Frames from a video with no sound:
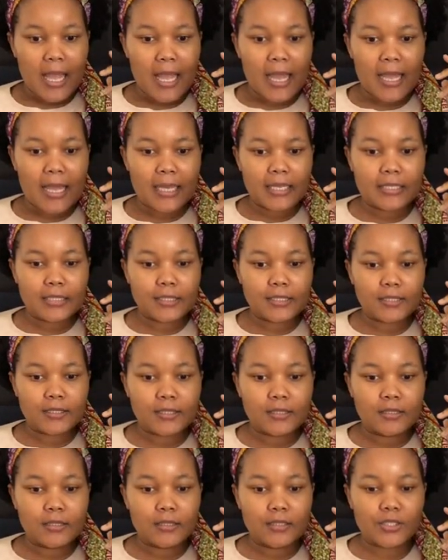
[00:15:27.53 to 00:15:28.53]
And
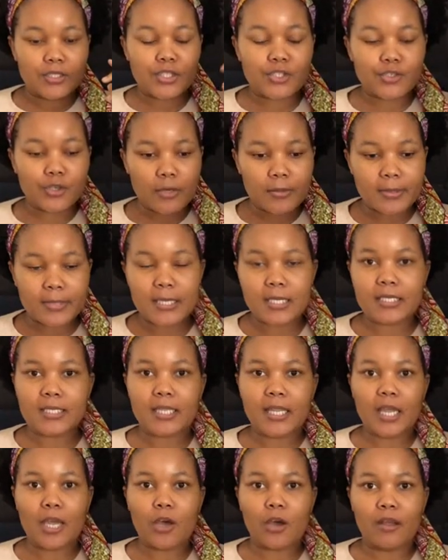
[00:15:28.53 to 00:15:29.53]
she drops this
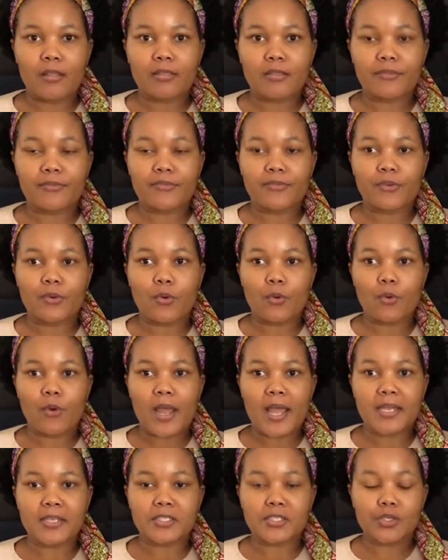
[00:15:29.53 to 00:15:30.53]
thing on the floor
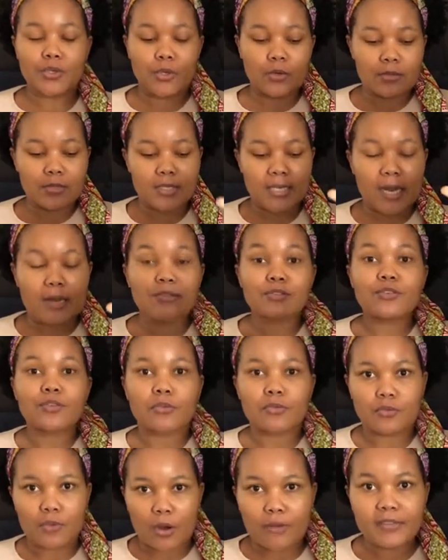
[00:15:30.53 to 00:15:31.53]
and she goes down to
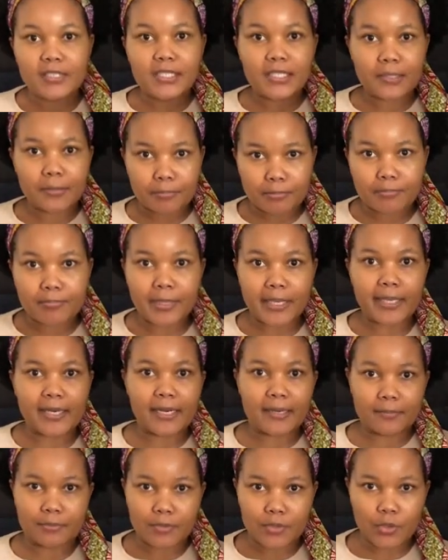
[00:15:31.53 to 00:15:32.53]
obviously pick it
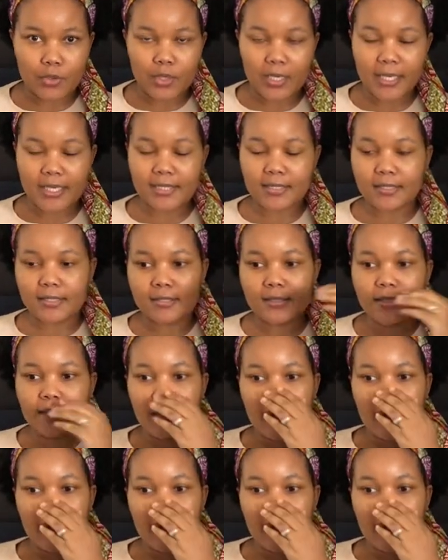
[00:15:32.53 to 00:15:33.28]
up, to collect it.